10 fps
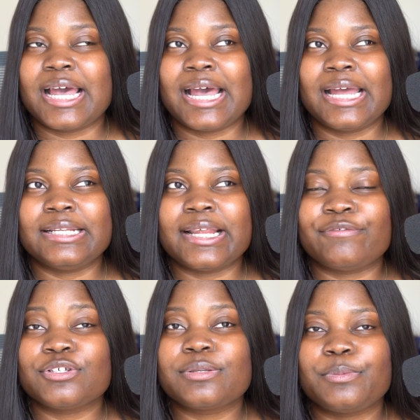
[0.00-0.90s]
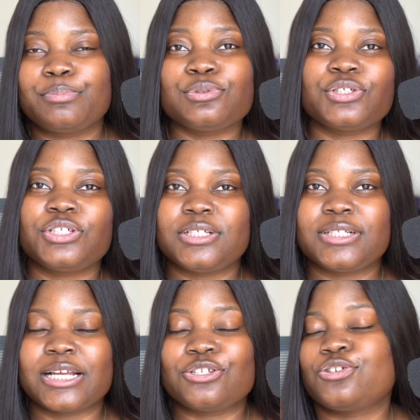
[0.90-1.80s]
and I've just been
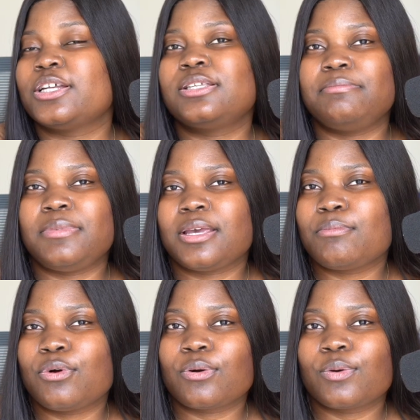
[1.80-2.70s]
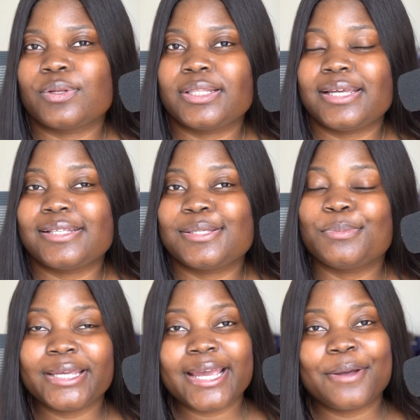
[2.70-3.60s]
pushing and trying to make more content.
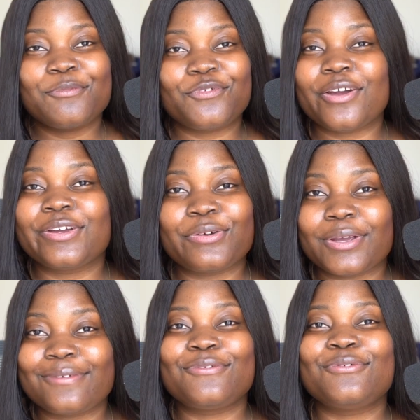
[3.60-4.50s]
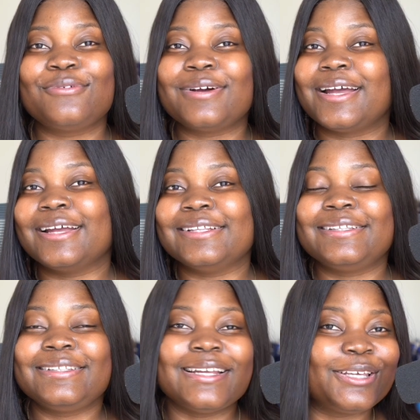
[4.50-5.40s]
But yeah, I'm very grateful, and
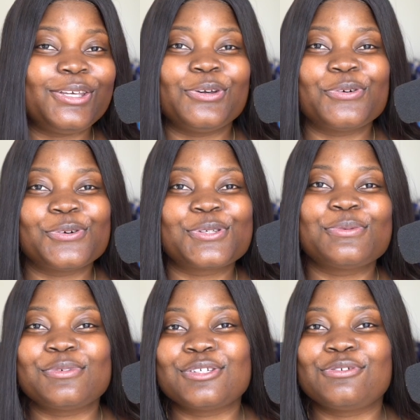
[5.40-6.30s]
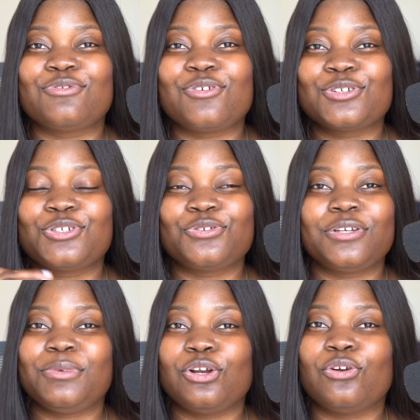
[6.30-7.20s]
thank you all so much for
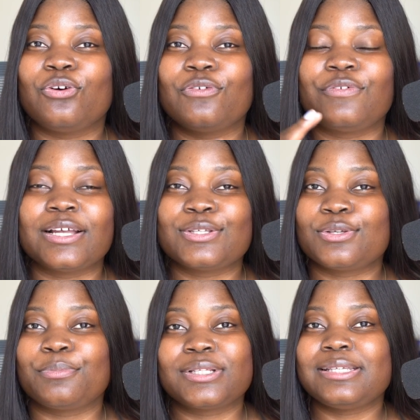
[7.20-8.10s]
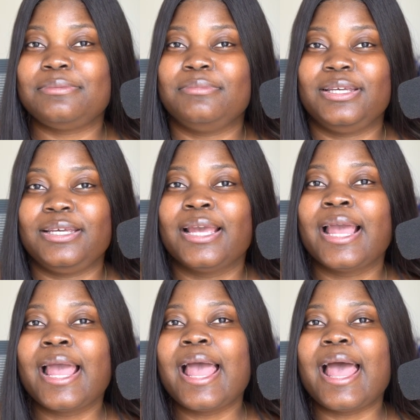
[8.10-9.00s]
showing me love and supporting me.
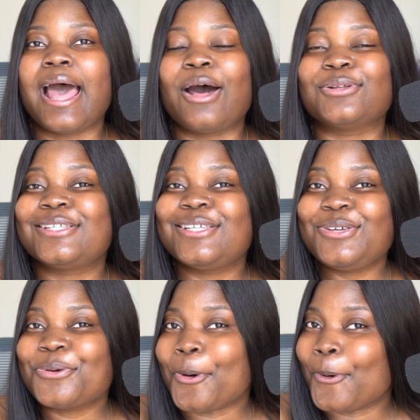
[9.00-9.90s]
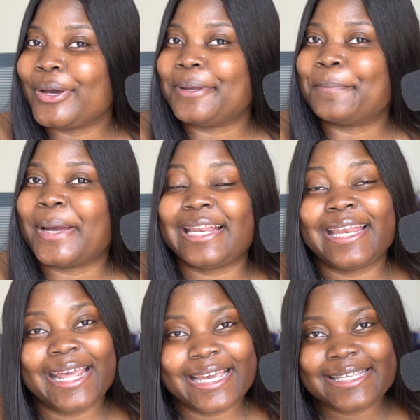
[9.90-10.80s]
I'll see you all in my
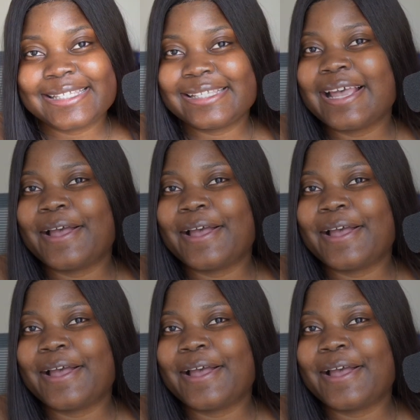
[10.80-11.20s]
next